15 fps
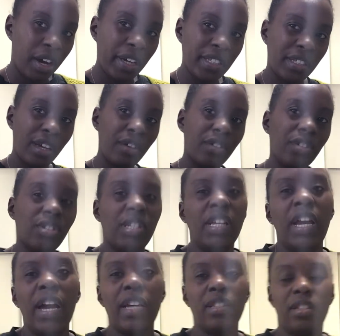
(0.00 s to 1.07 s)
I don't usually
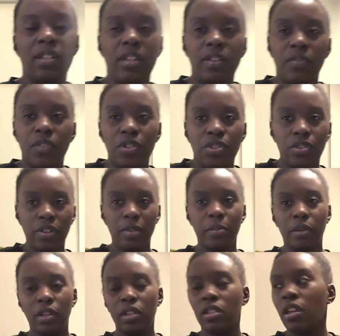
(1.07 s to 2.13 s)
add to inventory
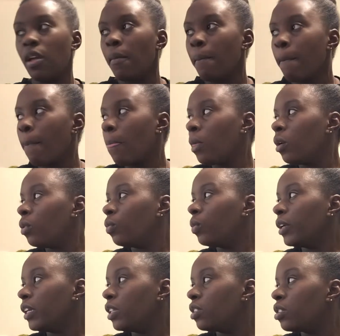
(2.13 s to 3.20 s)
because
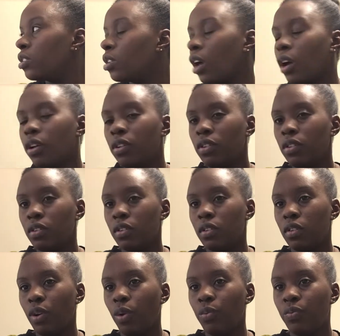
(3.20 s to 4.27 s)
we don't
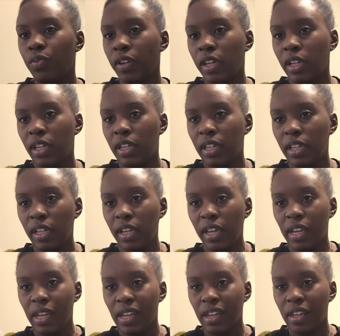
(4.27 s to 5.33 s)
really
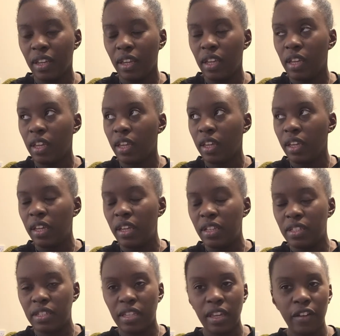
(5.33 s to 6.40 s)

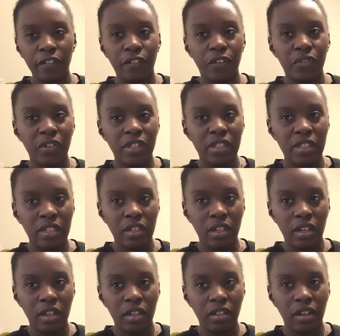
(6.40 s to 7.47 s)
eat it for a
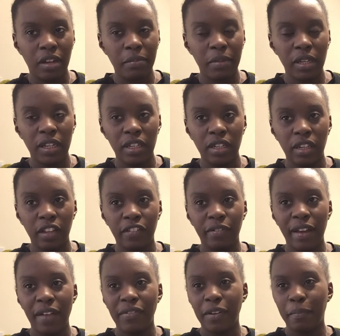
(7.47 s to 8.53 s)
dinner. I mean, if we're
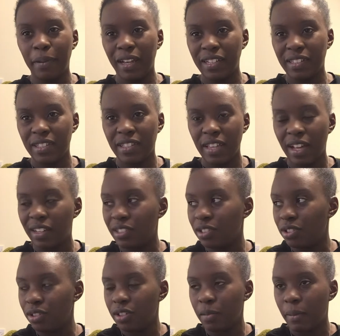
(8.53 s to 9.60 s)
having a pasta salad,
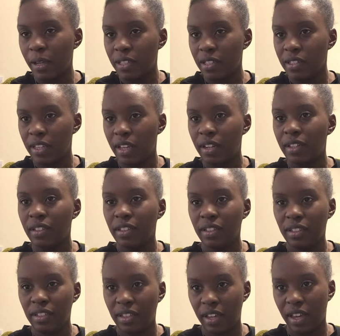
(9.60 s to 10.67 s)
tuna pasta salad,
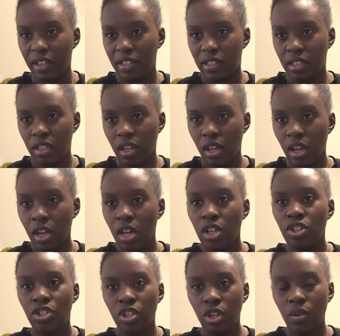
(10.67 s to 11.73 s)
yes.
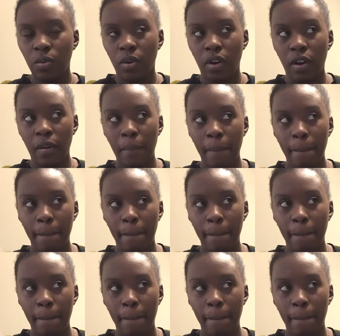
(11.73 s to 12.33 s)
Do you know what?